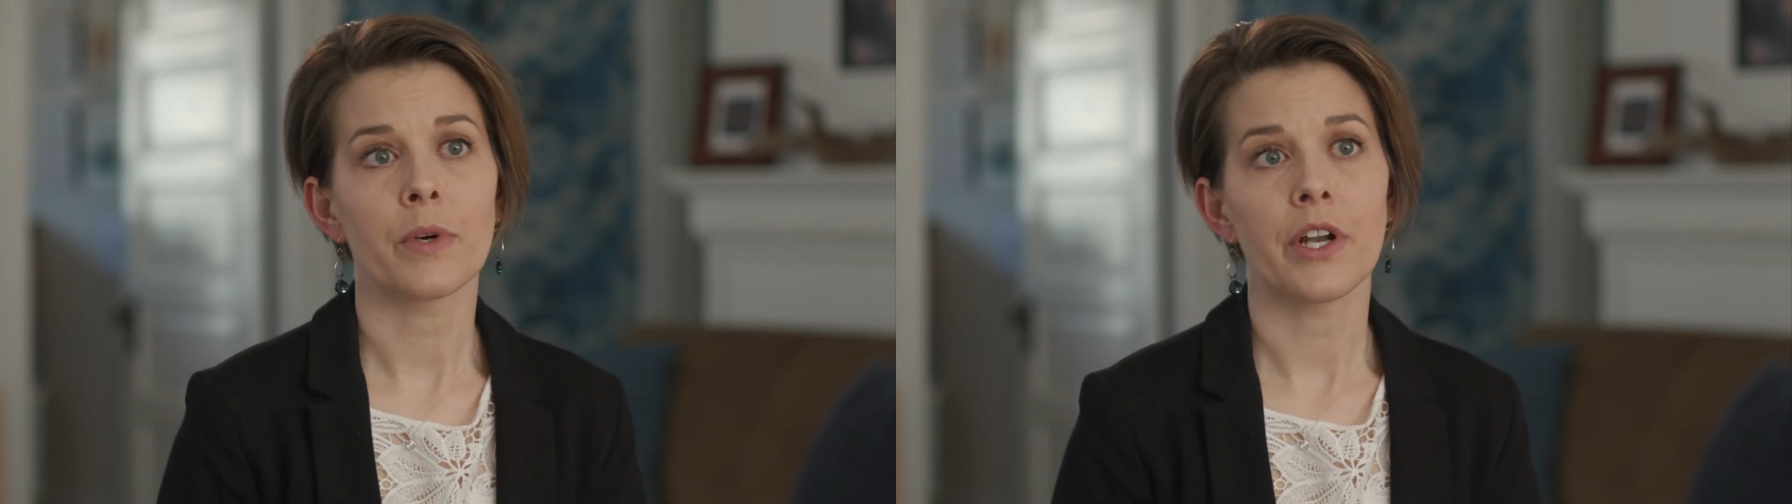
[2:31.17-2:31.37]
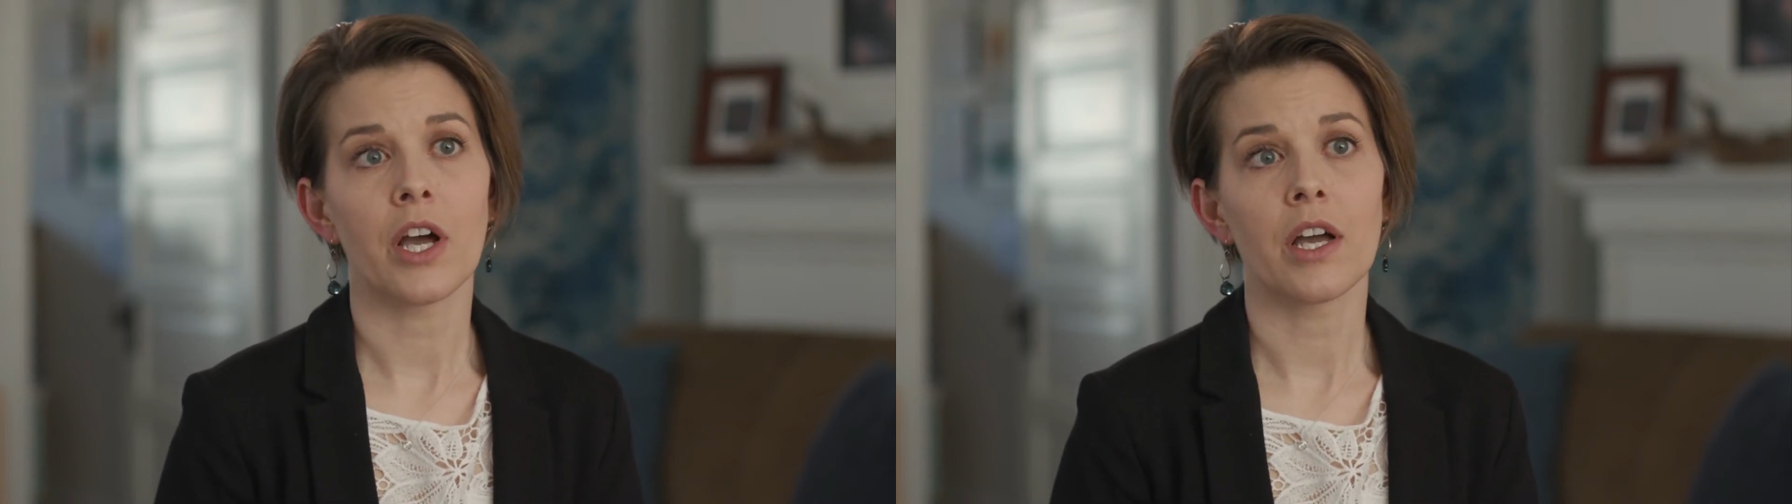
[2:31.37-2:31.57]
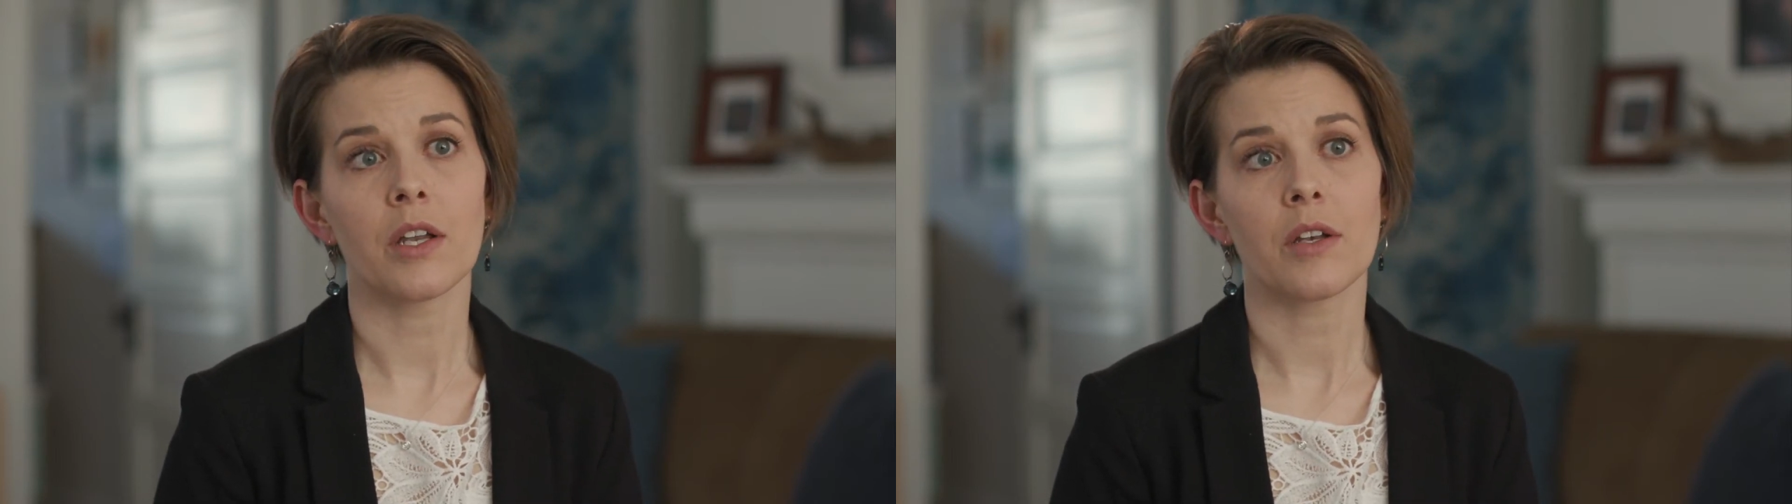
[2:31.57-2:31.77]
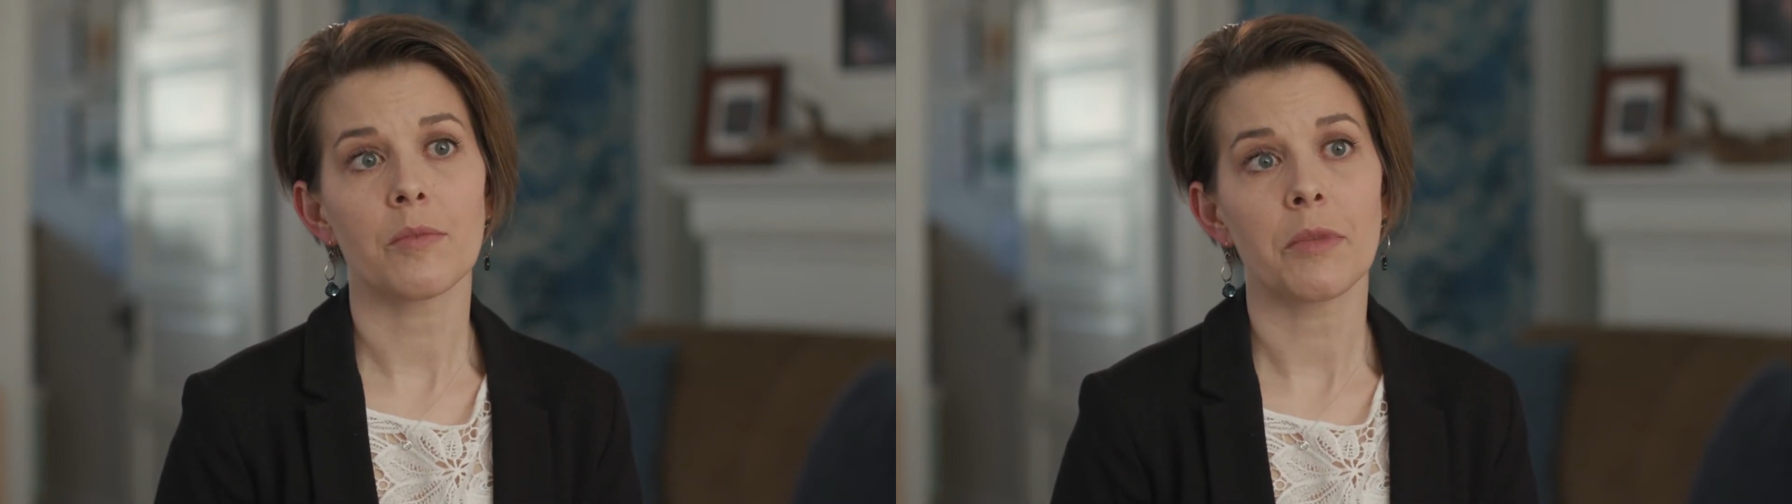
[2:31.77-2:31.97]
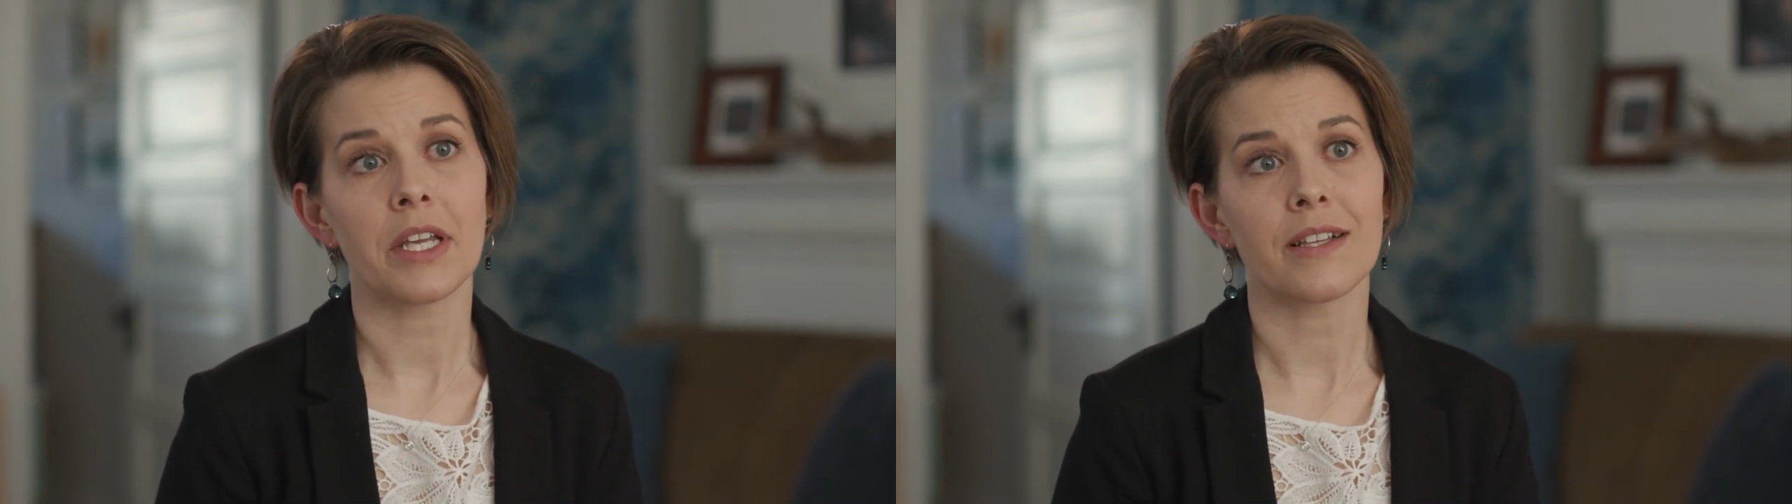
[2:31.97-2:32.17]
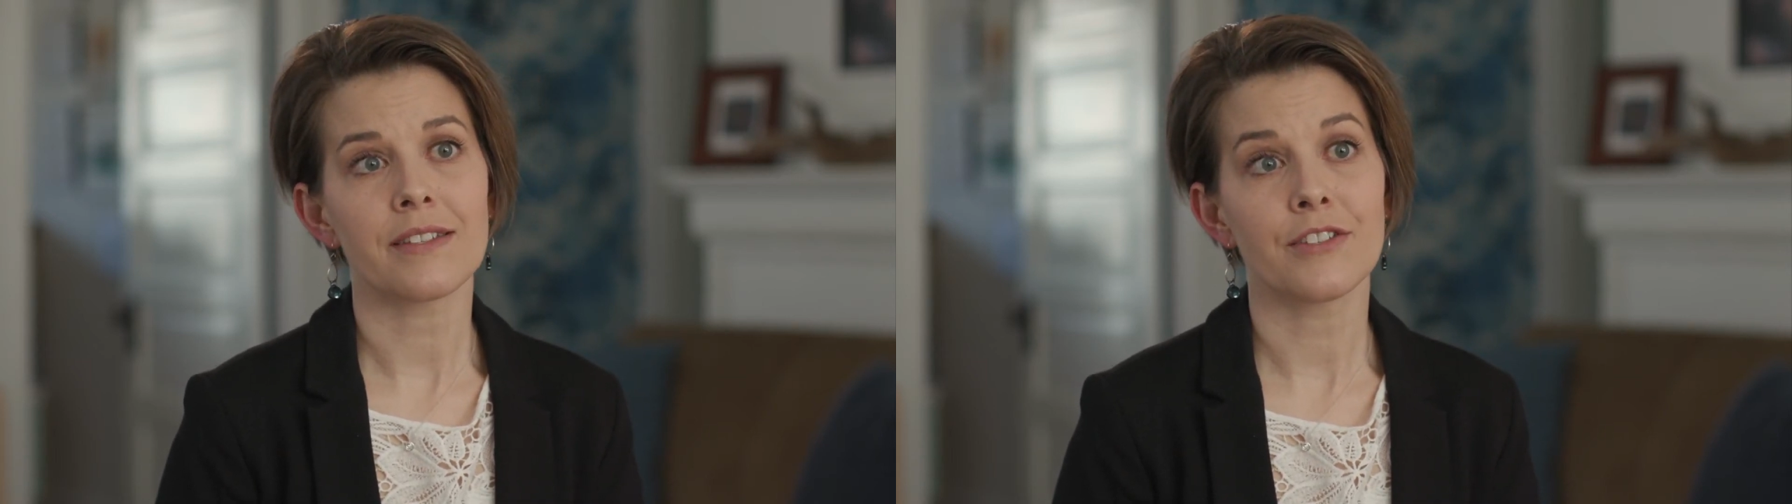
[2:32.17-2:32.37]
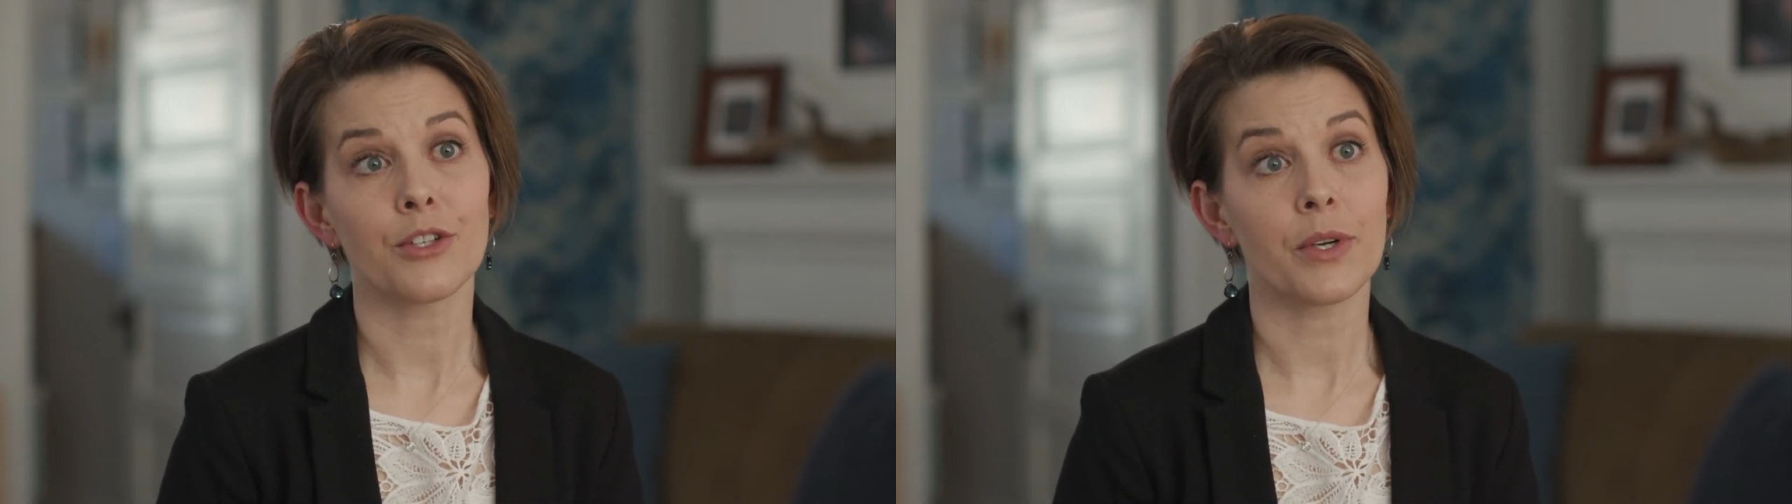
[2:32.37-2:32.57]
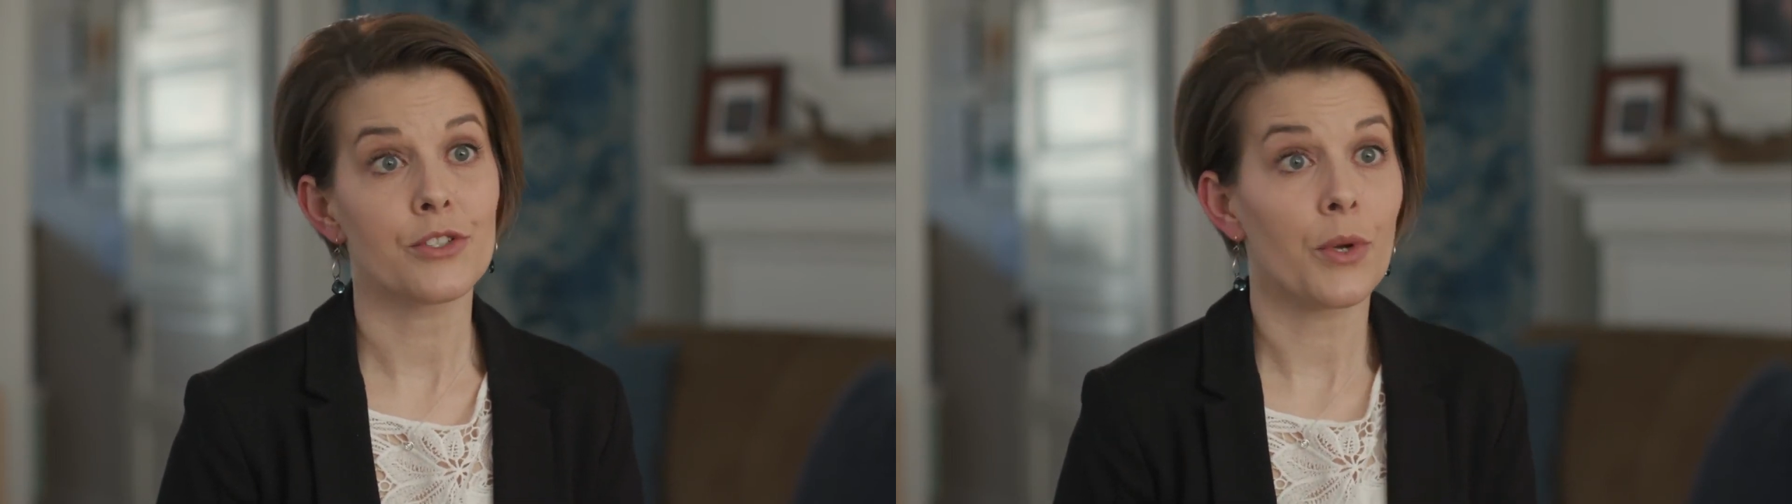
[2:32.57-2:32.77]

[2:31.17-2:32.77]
were not being listened to.